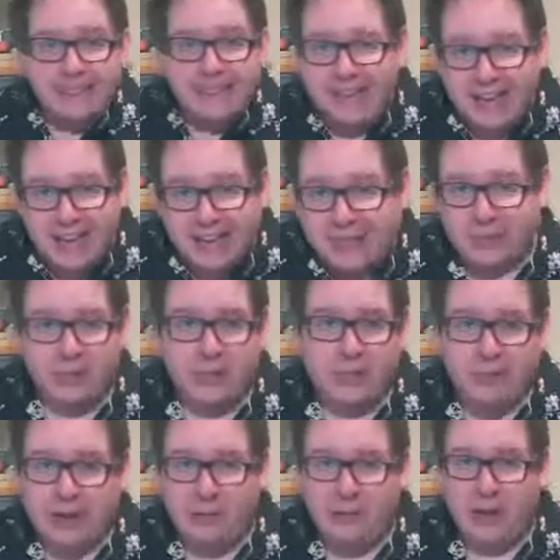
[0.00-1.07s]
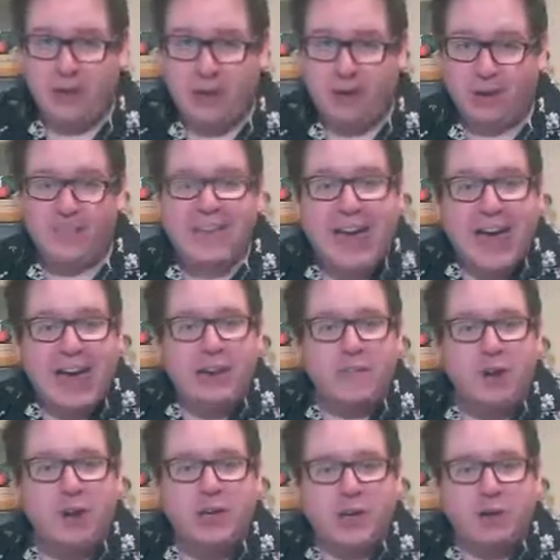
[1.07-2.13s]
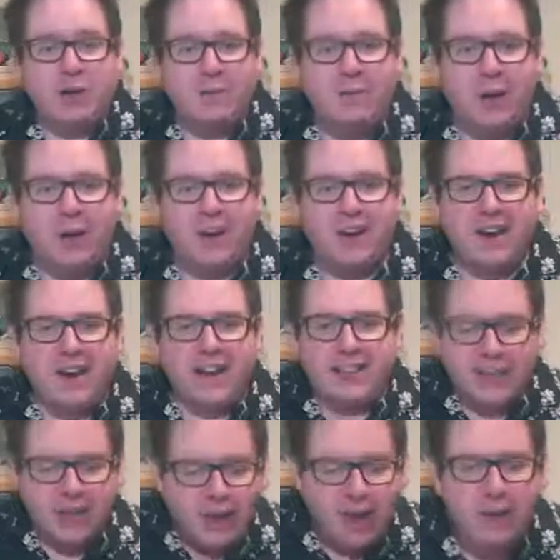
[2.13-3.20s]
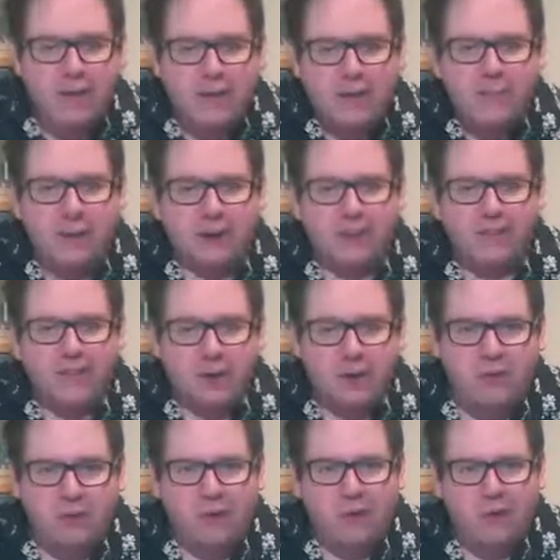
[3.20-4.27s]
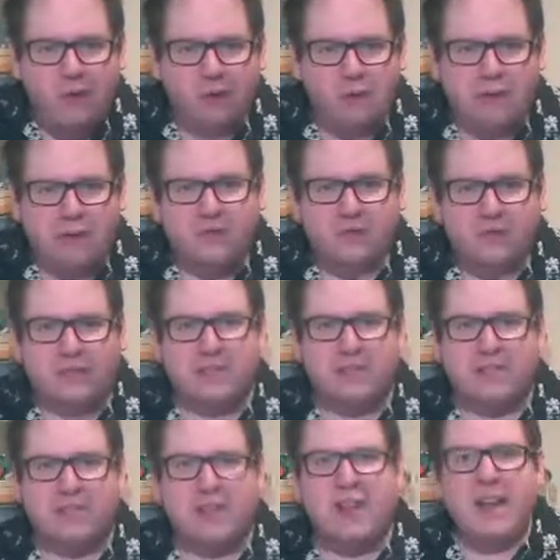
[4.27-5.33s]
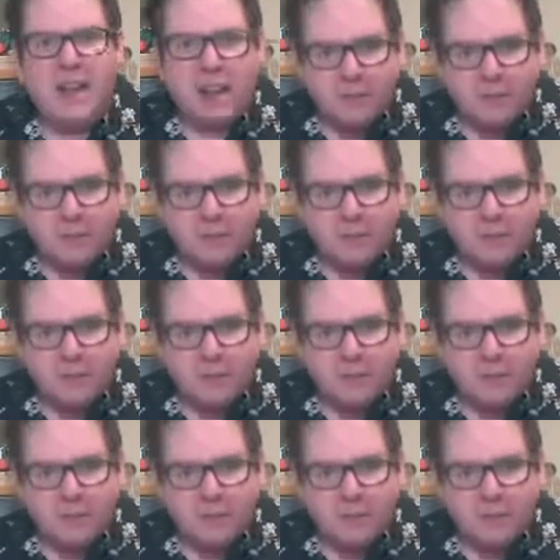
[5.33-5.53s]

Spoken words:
gig is also pay what you want. And I've got a new little button. It's a Ko-fi button, kofi.com/frizzfrizzle.